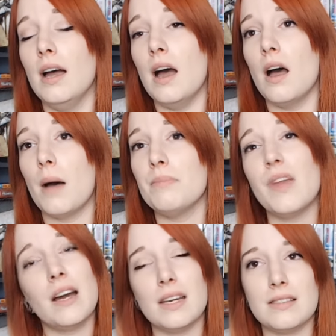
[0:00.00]
I'm
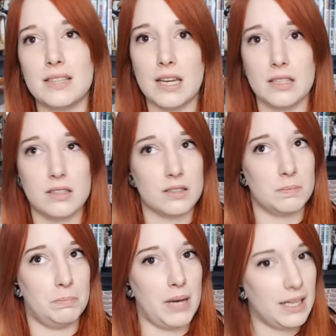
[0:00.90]
not gonna say it's
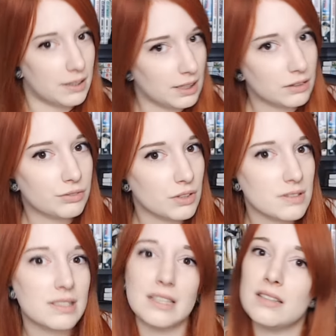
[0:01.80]
better than the
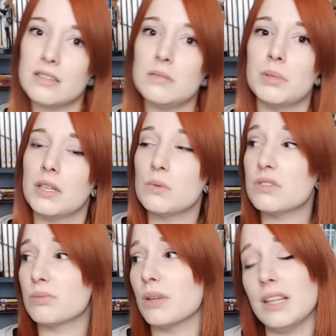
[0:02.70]
first season, but it
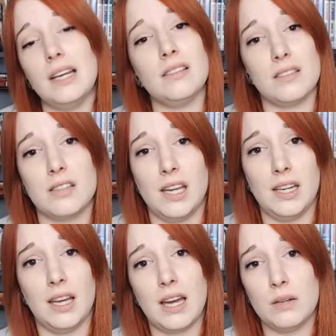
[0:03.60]
was really
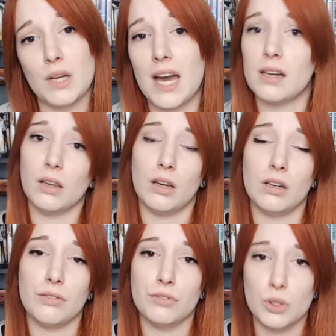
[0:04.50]
entertaining, and we had a lot
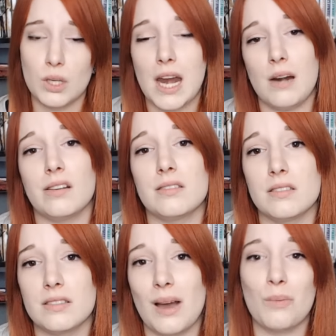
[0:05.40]
of new
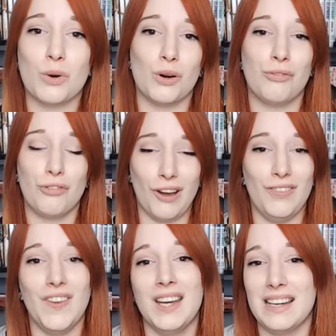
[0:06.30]
characters that were
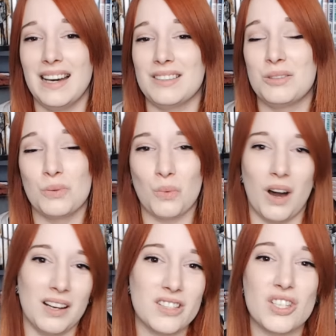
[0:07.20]
fun to
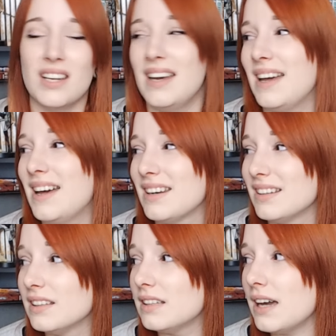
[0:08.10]
watch,
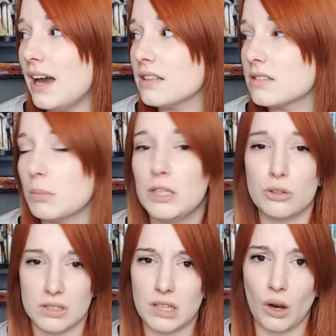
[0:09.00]
and they had some
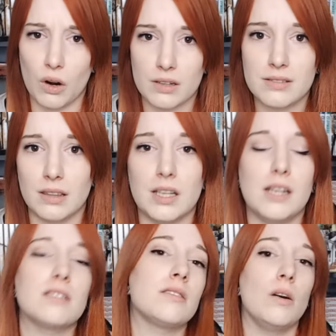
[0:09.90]
interesting arcs in
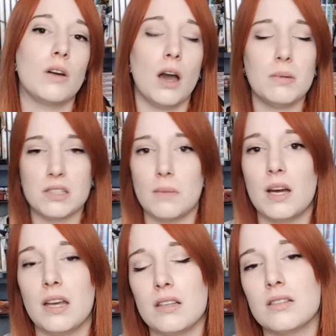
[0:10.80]
there. So
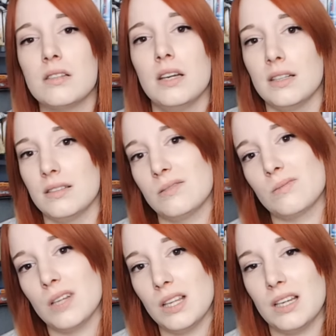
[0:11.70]
Kamisama Kiss is a
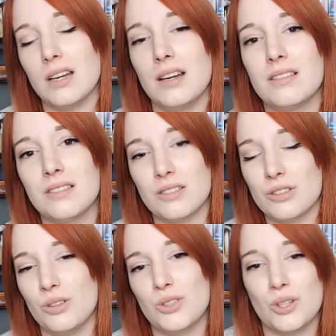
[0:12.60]
really nice
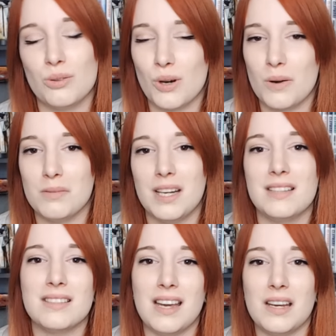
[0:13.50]
shoujo
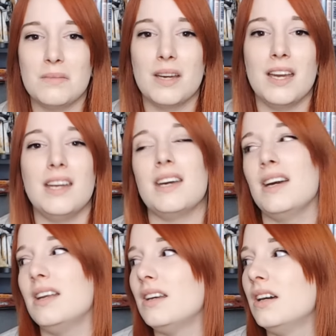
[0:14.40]
romance anime,
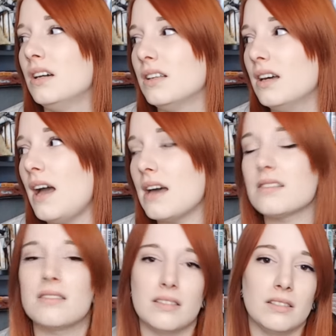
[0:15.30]
and it
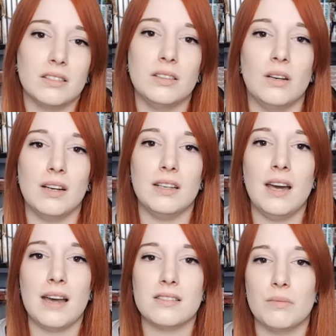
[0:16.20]
has, you know, it
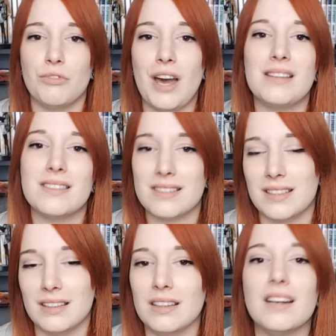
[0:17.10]
has some
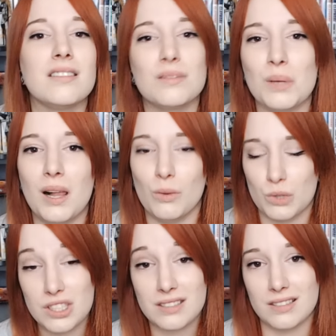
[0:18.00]
fantasy in there as well,
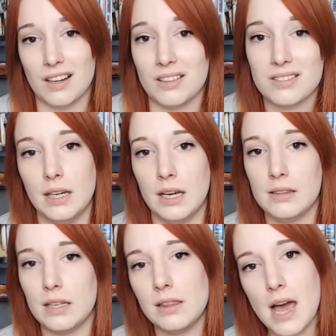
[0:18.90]
which is nice.
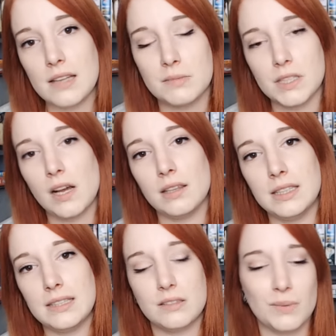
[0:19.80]
And then last but not
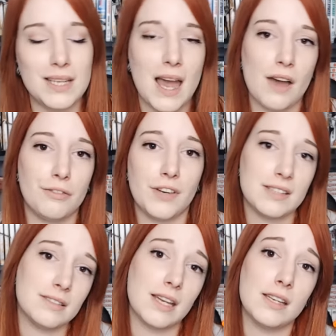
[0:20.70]
least, we have
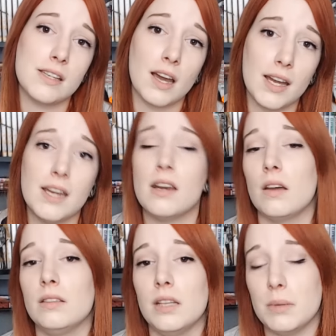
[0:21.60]
Fate Stay Night
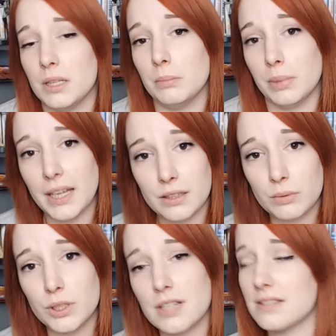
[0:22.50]
Unlimited Blade
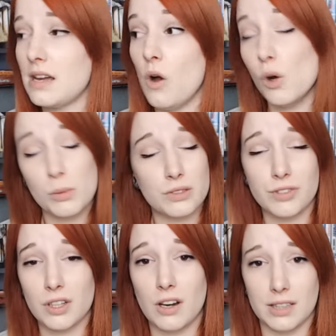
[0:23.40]
Wars. I almost
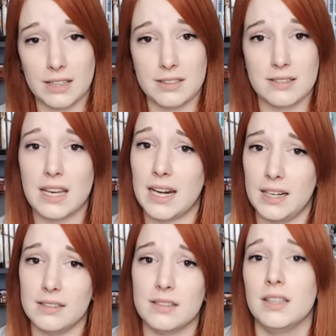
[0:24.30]
forgot that this
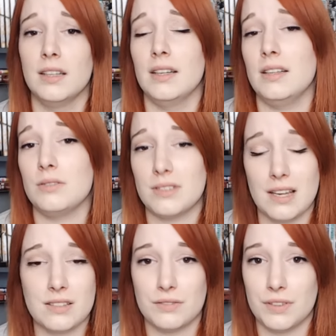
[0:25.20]
aired in
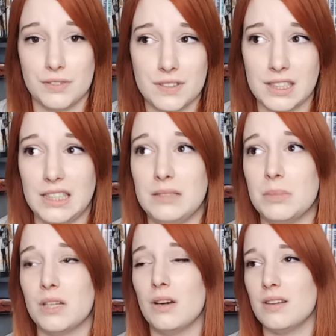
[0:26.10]
2015
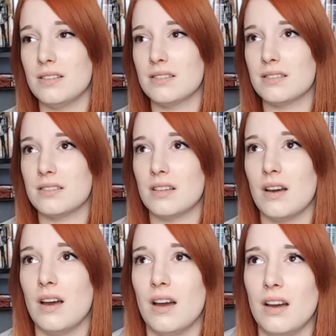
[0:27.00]
because
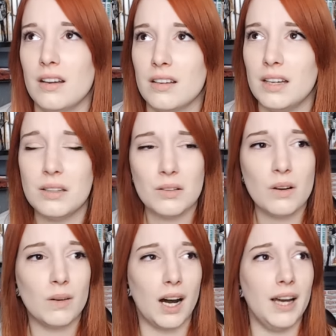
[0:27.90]
I don't
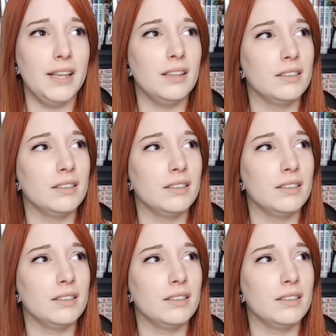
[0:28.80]
know why.